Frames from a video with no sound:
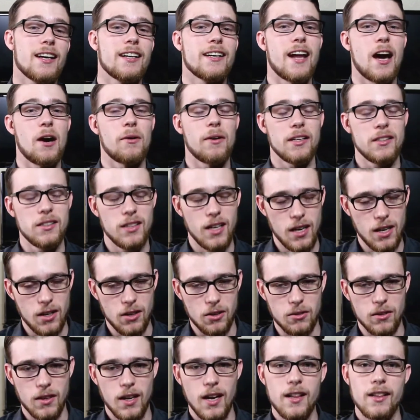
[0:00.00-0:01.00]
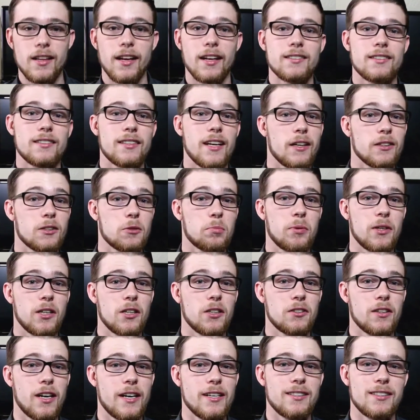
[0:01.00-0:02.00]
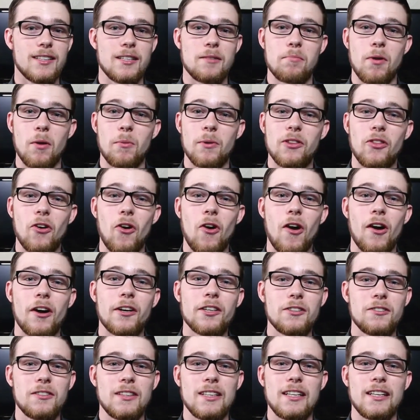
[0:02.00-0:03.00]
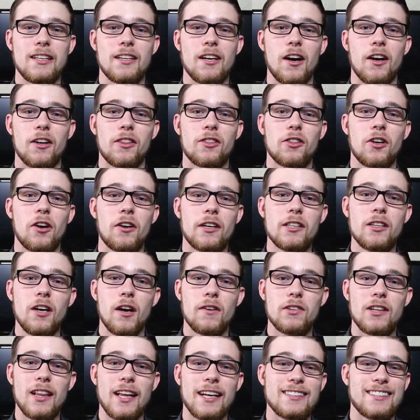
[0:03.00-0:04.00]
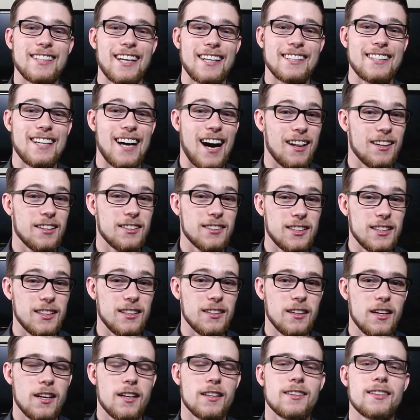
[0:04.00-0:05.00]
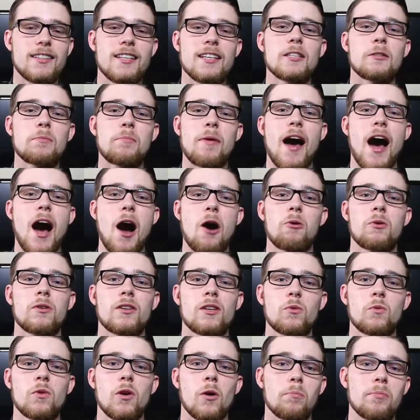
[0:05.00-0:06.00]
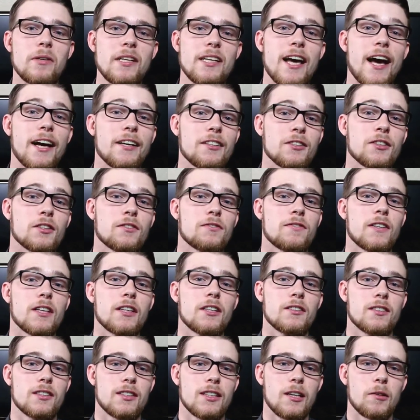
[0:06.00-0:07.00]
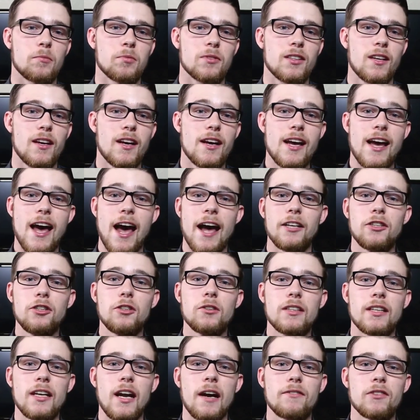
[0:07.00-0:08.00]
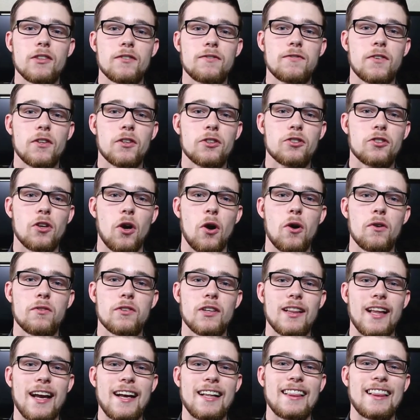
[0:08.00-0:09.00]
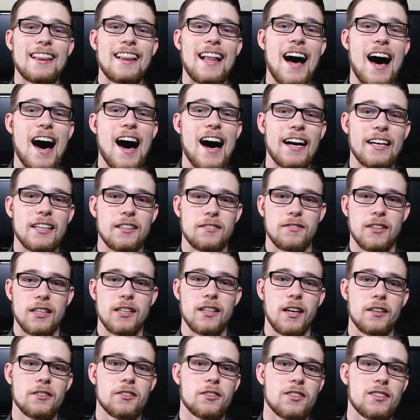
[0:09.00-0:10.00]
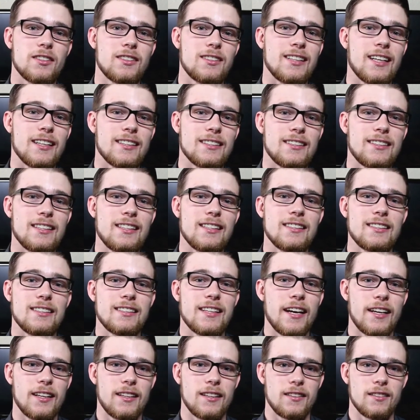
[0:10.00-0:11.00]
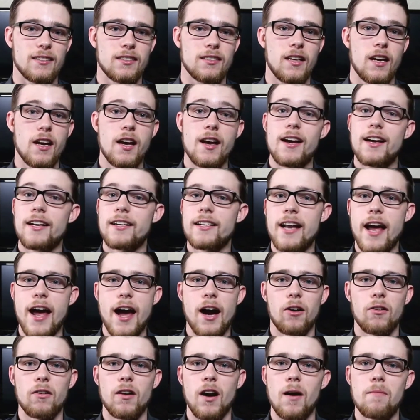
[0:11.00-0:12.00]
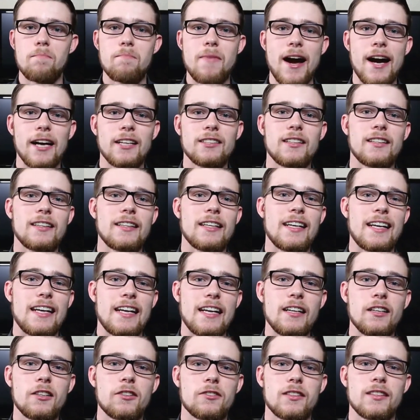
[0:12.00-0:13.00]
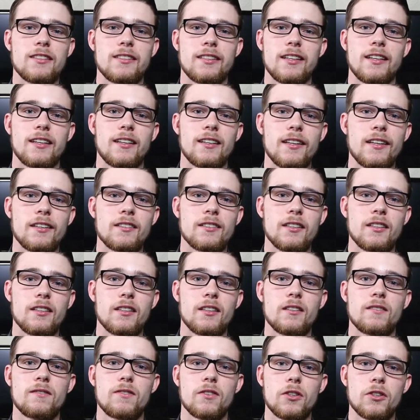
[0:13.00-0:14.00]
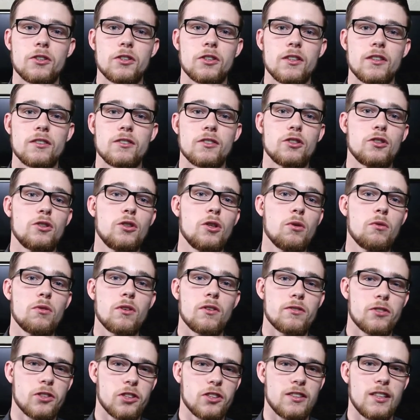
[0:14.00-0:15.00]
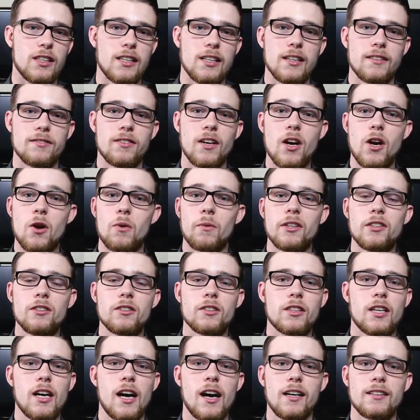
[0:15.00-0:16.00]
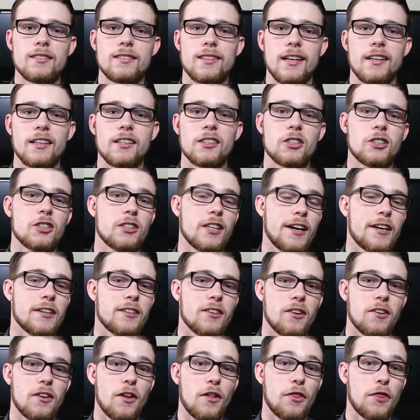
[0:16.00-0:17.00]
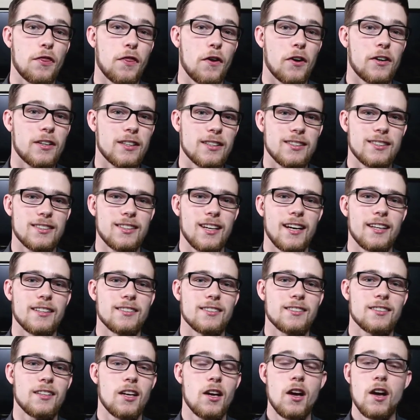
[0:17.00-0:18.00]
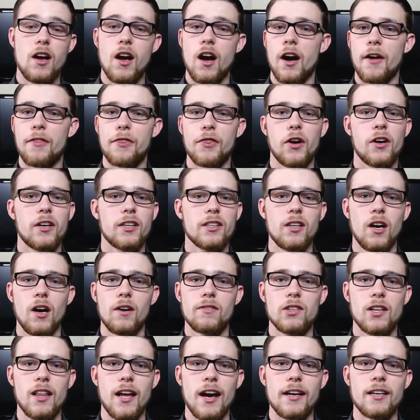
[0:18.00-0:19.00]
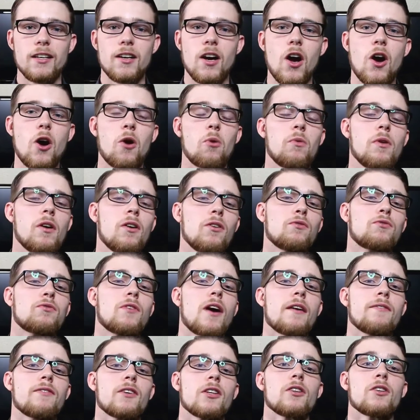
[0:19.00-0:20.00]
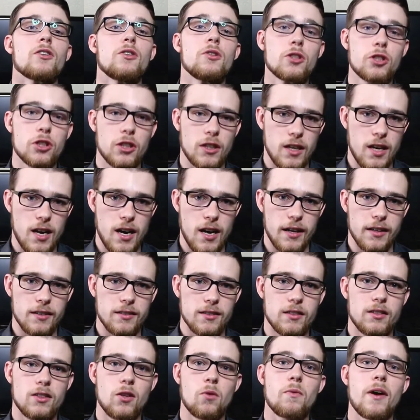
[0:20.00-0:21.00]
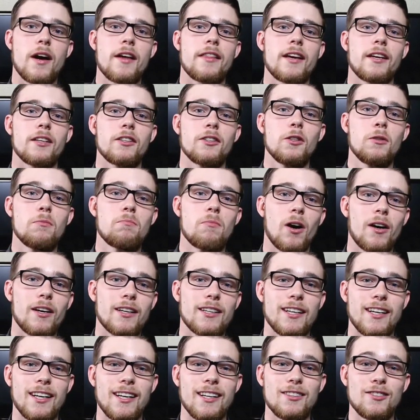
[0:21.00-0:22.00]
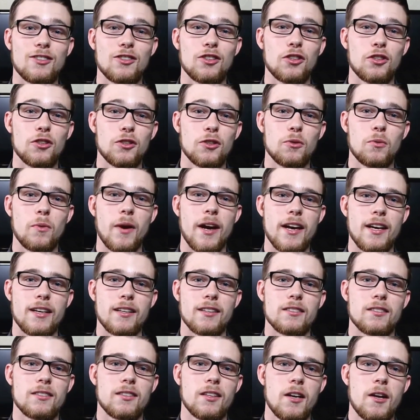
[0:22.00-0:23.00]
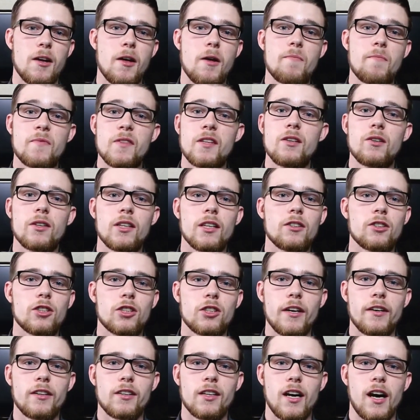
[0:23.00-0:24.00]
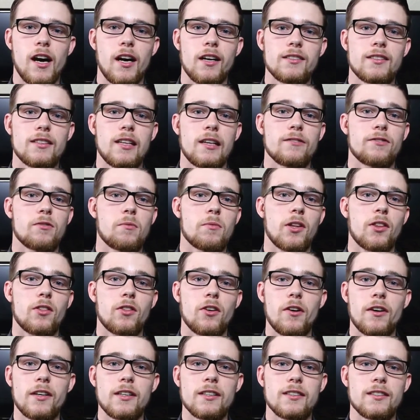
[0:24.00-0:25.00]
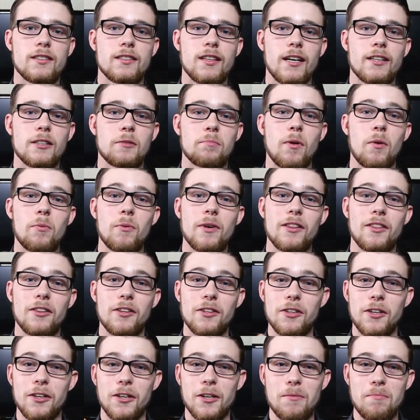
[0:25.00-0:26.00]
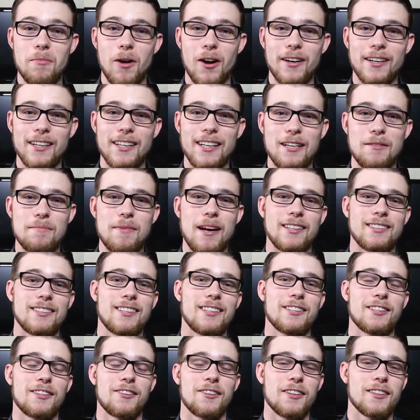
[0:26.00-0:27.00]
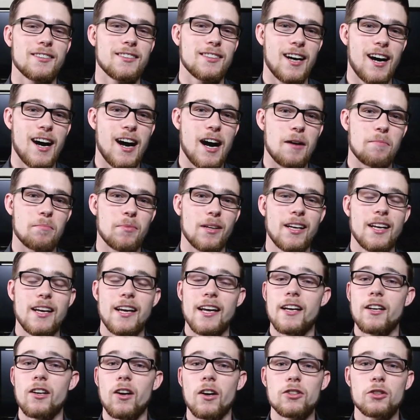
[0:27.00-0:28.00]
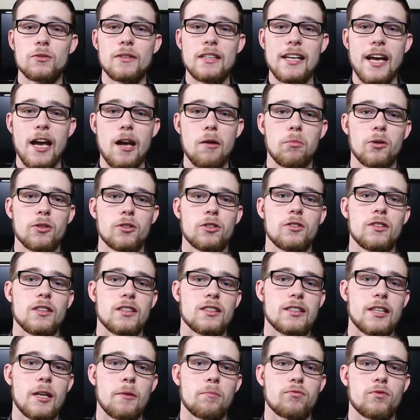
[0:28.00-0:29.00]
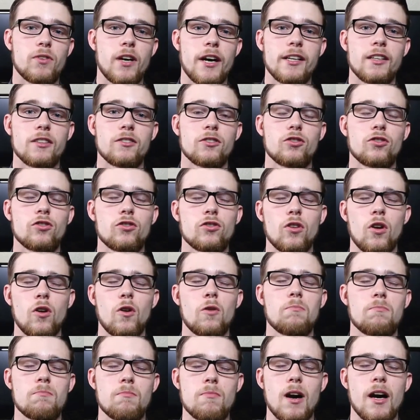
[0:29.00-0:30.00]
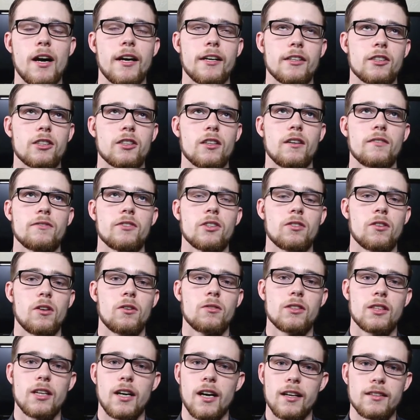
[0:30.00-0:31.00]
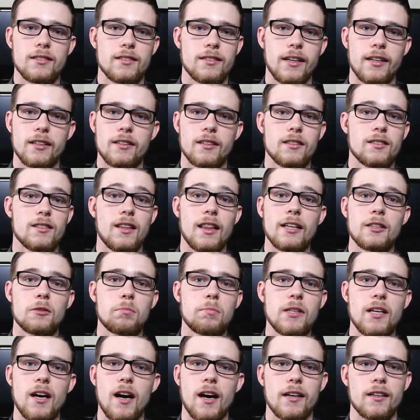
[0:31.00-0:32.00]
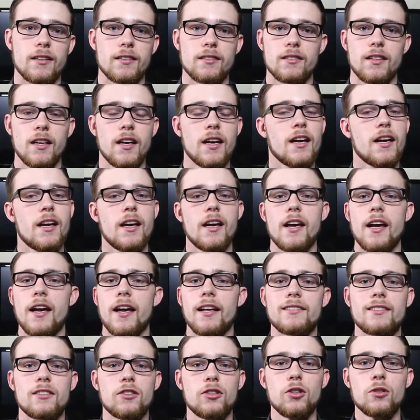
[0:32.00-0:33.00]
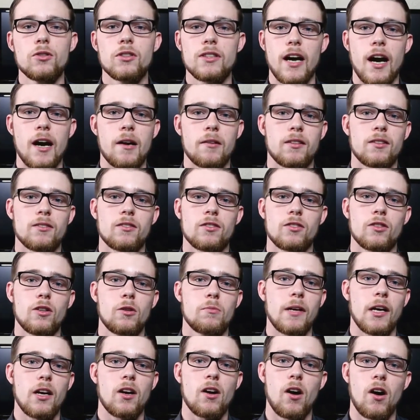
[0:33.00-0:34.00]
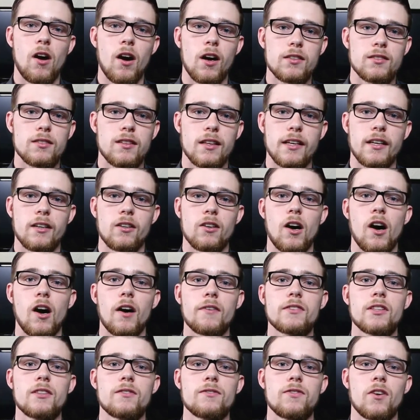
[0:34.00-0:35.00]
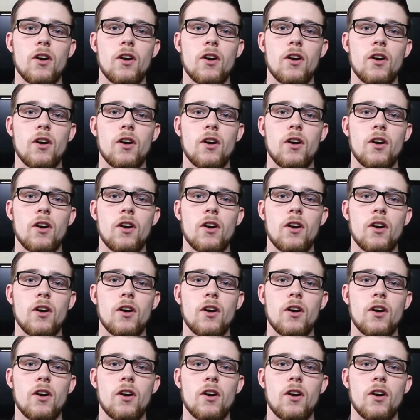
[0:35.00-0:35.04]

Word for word: Now I know, that sounds pretty crazy, but with our unique authority overlay technology, this power will be at your fingertips, and you can have your first overlay live in under 60 seconds. Now, imagine the increase in clicks and conversions you will receive when your content is shared on authority sites. Authority Overlay will revolutionize the way that you market in two ways. You can share content from authority sites, but with your marketing message on top. It also enables you to skip writing so much of your own content, because let's be honest, it's too time-consuming, costly, and often